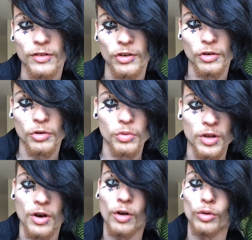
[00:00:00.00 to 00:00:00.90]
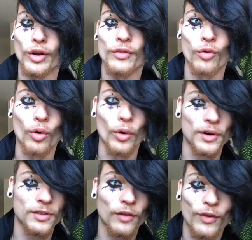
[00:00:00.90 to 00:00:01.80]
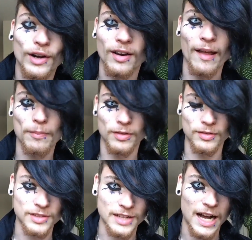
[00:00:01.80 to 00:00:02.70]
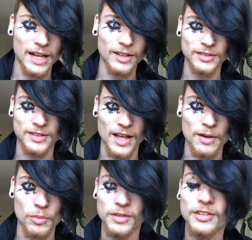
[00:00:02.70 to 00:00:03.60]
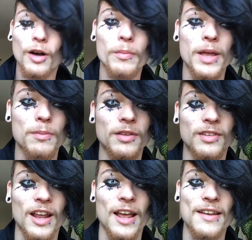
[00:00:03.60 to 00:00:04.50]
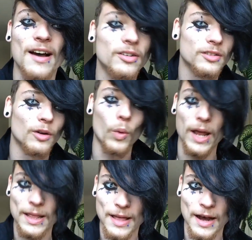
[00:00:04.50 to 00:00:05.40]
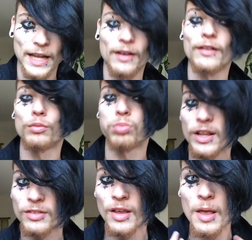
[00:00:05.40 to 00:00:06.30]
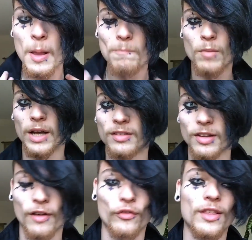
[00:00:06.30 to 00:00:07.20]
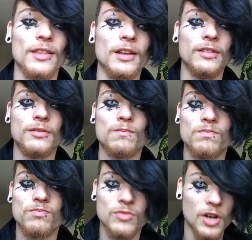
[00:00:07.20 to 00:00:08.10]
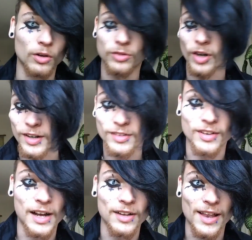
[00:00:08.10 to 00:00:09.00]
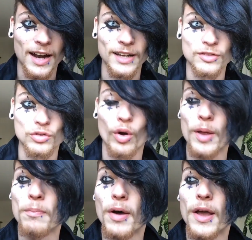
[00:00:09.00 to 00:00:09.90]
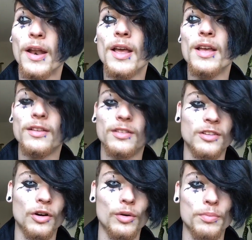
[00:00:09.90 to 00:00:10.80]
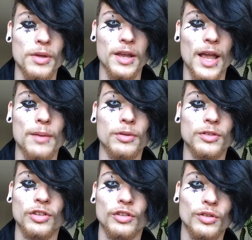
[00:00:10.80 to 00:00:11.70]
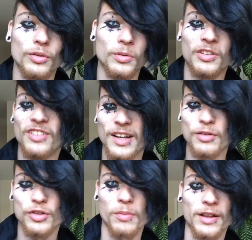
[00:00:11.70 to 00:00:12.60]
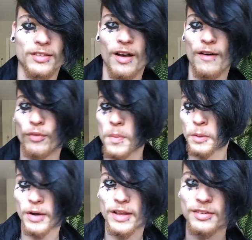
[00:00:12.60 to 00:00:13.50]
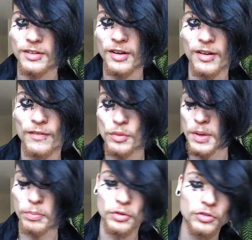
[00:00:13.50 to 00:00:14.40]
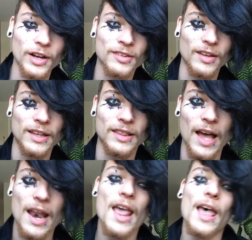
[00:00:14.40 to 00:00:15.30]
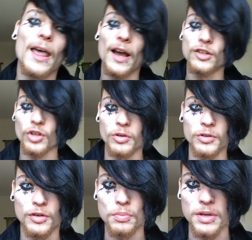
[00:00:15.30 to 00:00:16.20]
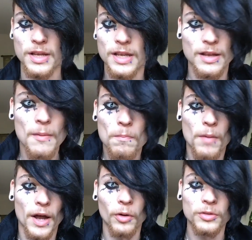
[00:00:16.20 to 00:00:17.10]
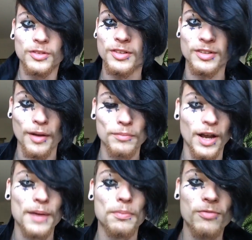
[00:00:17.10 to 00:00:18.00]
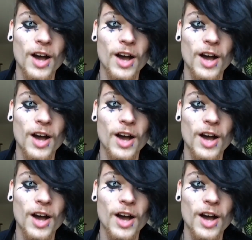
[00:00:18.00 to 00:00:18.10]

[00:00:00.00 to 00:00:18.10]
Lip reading: to, you know, look for different types of styles that would still make me stand out in a way that I could express myself in the, you know, darker style that I enjoy, but still being able to distinguish myself from the rest of the people who dress like that. And I chose to be my own subtype of